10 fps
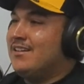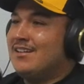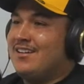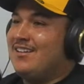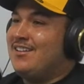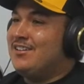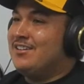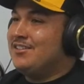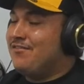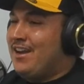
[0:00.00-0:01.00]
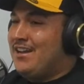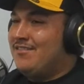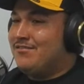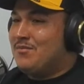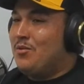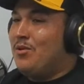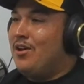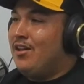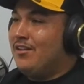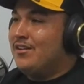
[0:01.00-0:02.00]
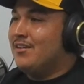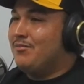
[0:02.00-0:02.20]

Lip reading: and you're fighting from the wall or